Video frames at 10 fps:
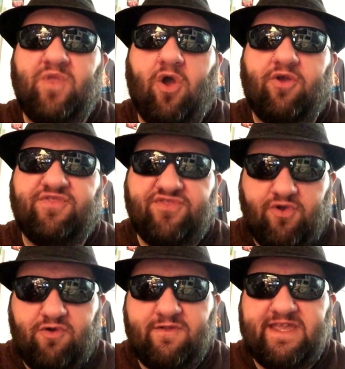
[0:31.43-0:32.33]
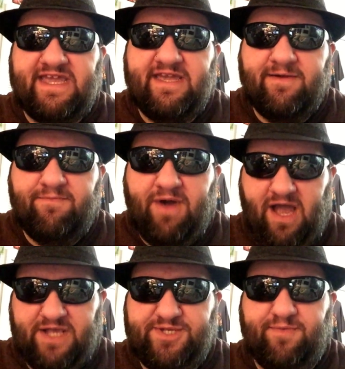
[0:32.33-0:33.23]
are thoroughly
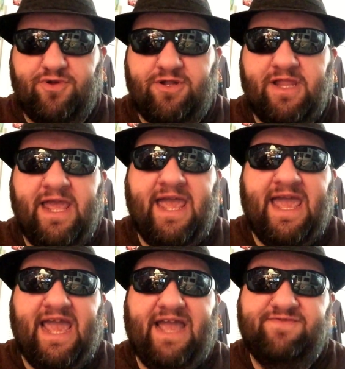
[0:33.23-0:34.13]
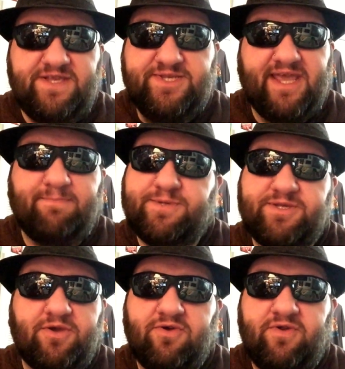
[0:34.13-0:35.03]
possible. And this
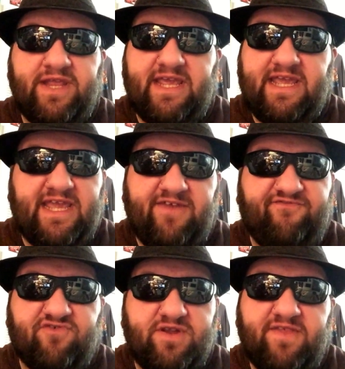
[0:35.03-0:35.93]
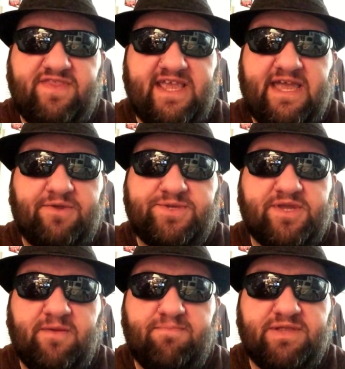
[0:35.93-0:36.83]
episode, if for nothing else,
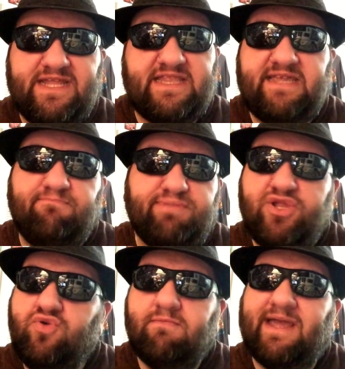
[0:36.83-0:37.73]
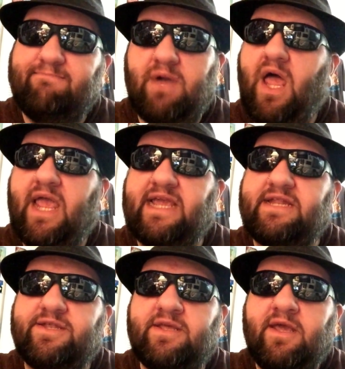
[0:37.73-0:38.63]
completely blew my
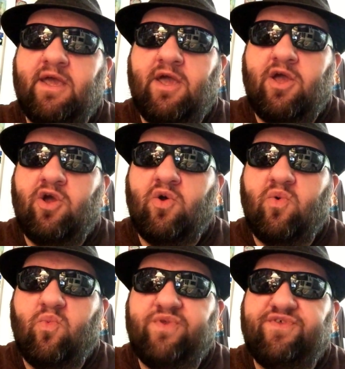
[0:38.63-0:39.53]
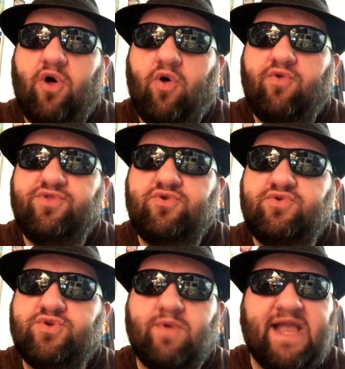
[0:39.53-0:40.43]
mind with a whole
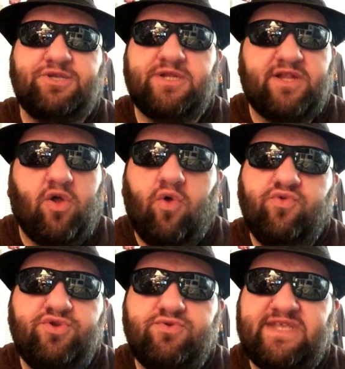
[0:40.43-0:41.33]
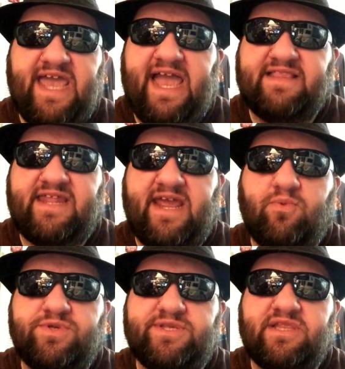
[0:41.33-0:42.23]
new direction and a whole new tack that I
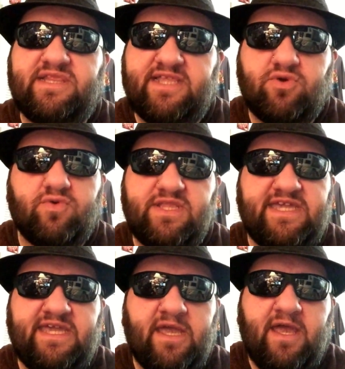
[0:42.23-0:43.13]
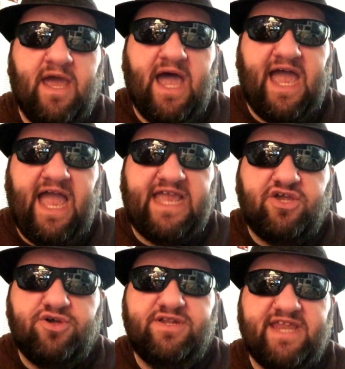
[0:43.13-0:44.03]
was literally, I
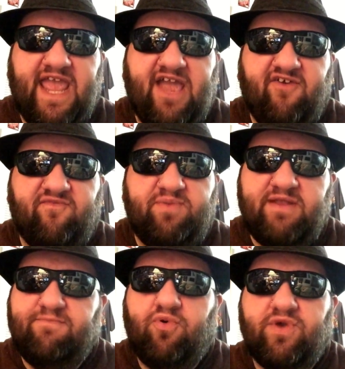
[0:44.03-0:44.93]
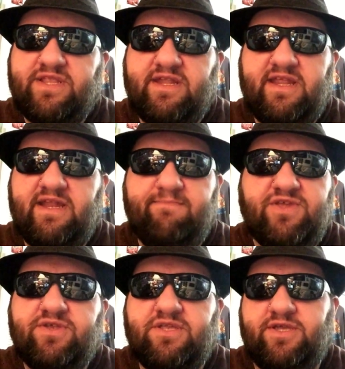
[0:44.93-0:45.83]
couldn't have pinpointed in a
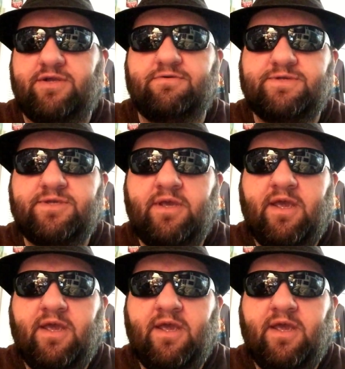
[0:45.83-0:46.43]
million years